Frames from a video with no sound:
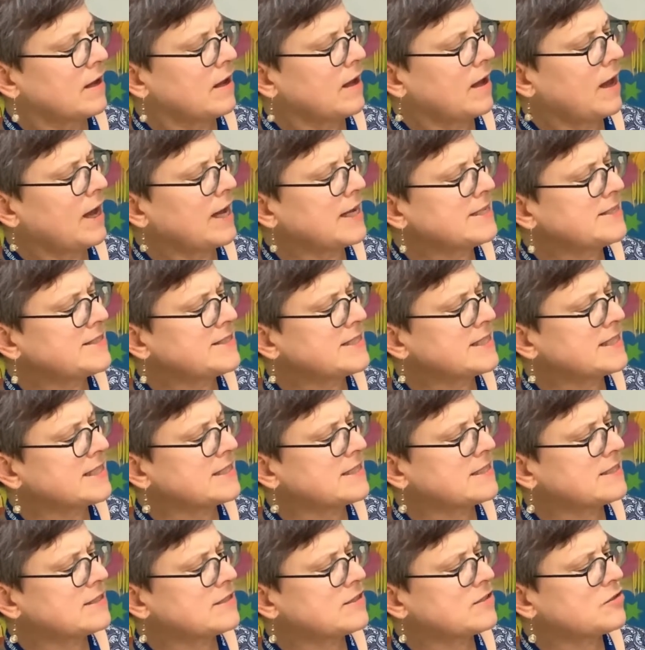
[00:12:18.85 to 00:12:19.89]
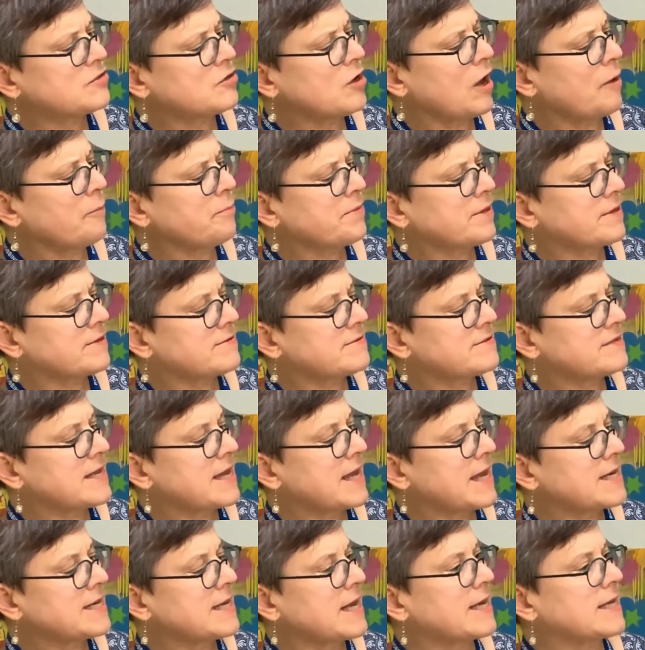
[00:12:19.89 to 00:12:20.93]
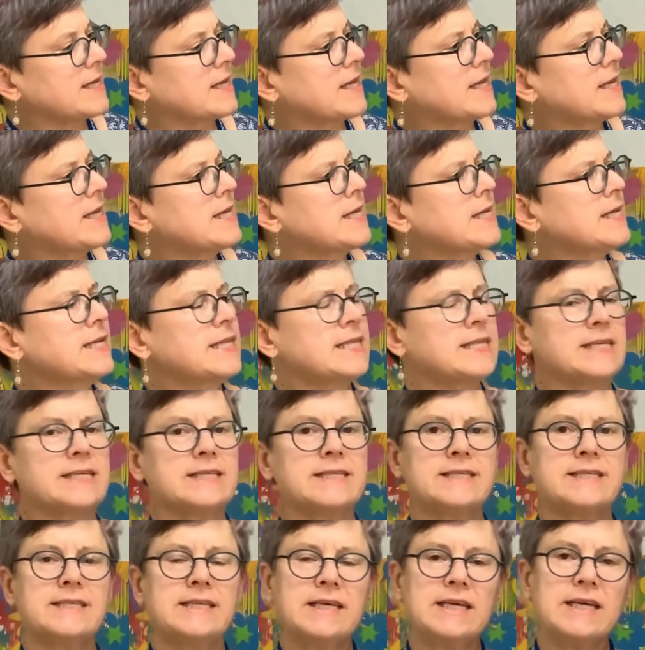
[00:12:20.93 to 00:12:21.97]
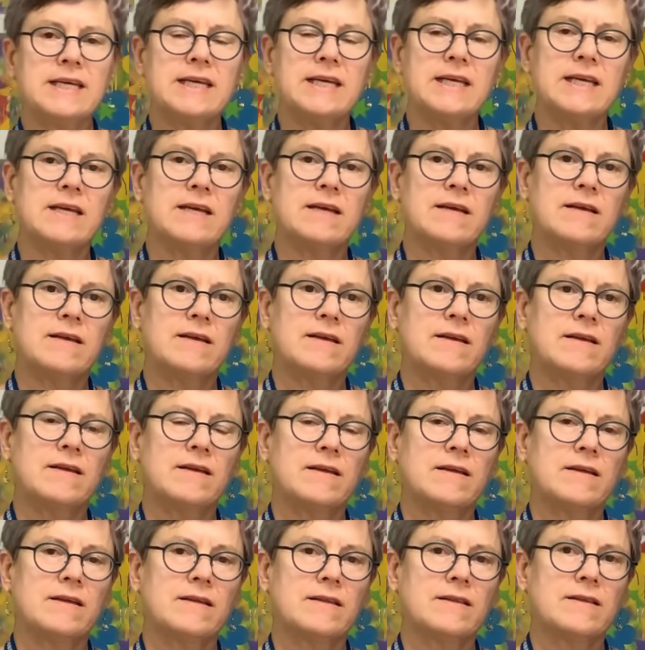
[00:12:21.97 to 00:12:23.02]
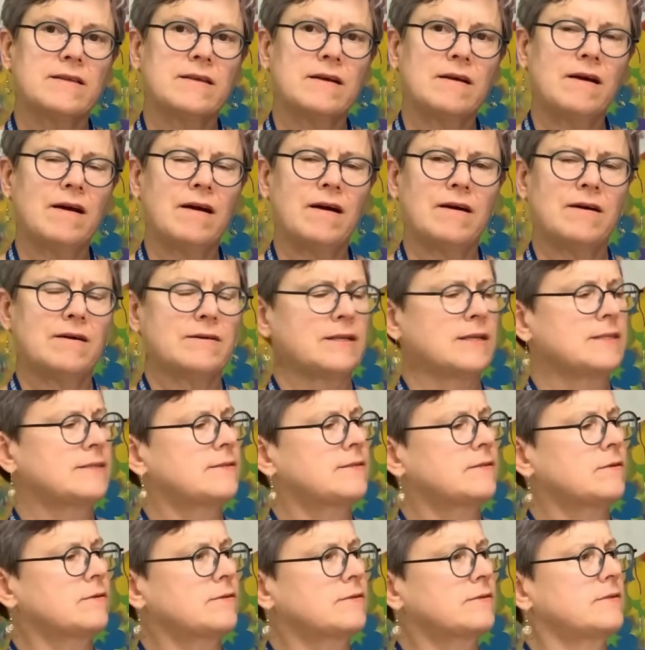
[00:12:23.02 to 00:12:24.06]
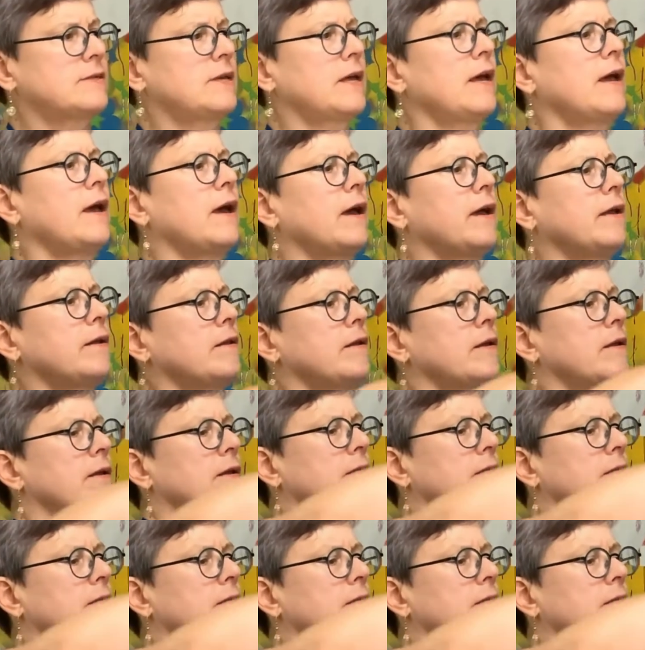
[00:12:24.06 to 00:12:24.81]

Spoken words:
Isley stomped the sand and kicked the sea. Oh, that's so sad.